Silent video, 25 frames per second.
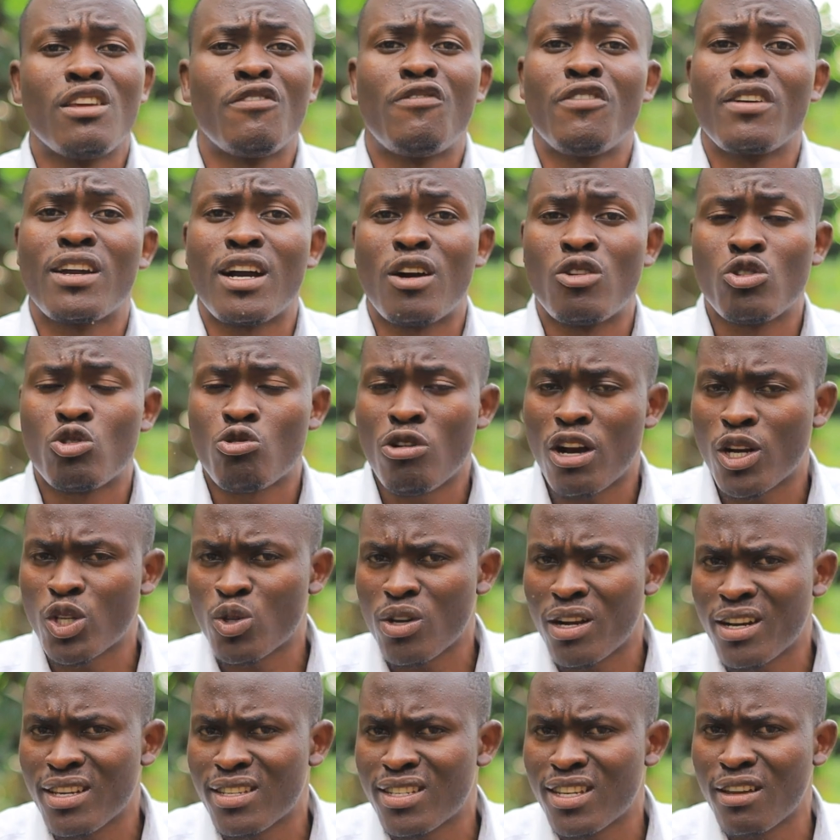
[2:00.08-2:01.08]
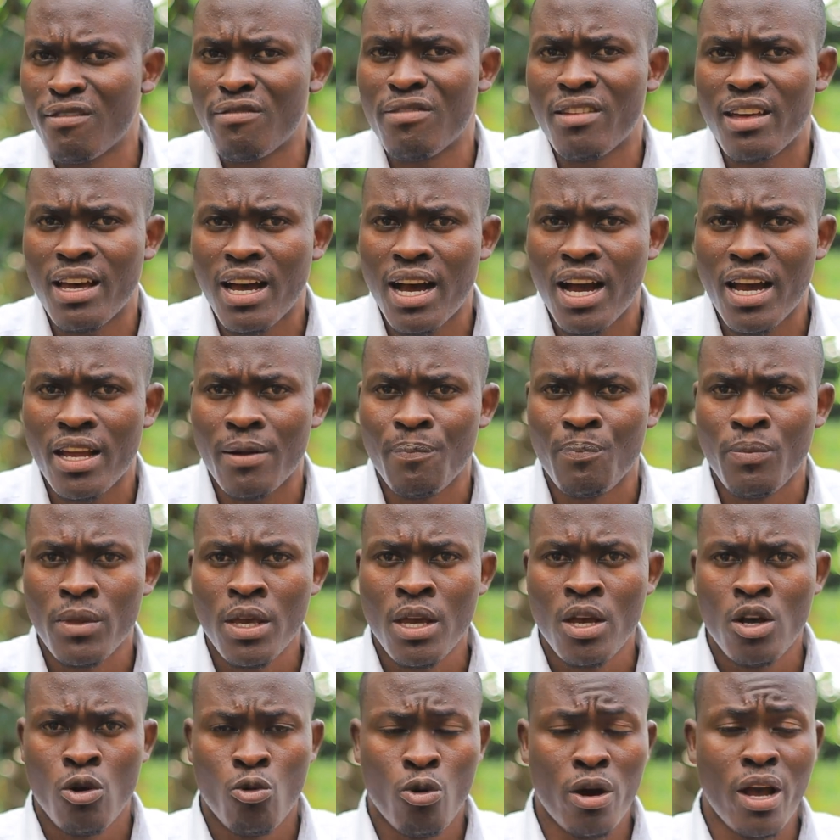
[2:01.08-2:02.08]
difficult to actually save the eye,
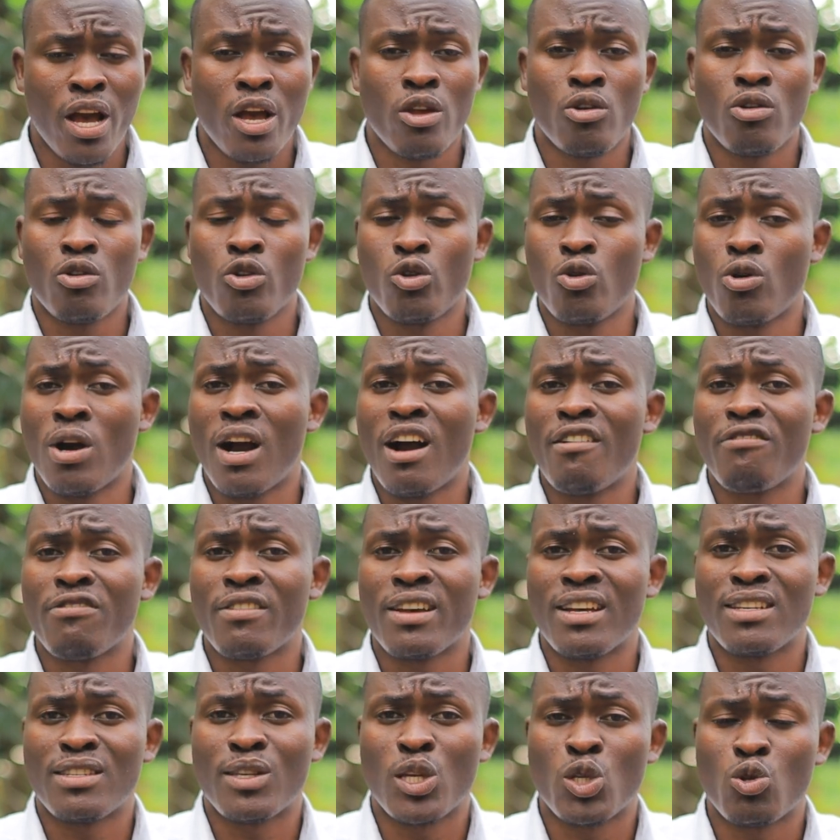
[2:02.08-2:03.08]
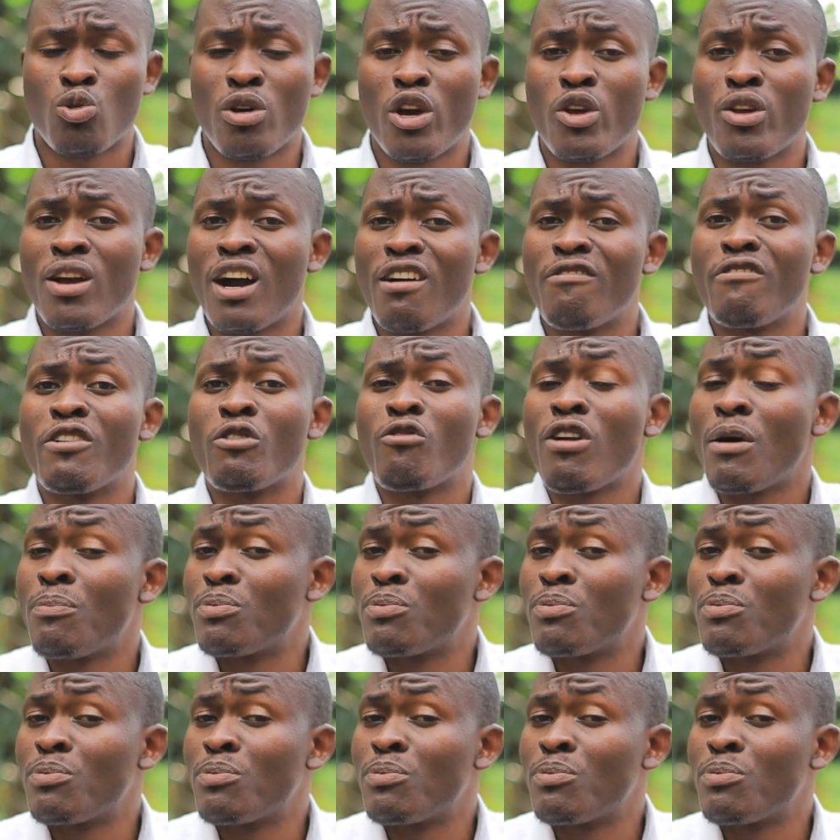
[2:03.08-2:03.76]
where you have cases where you have a